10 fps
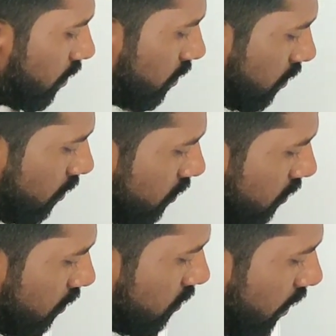you will get.
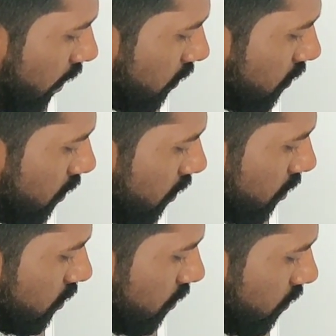This is the
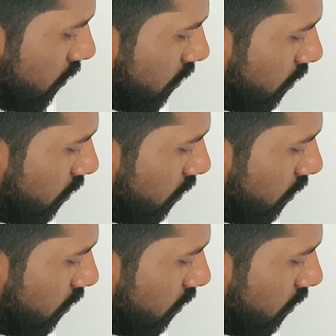acceleration.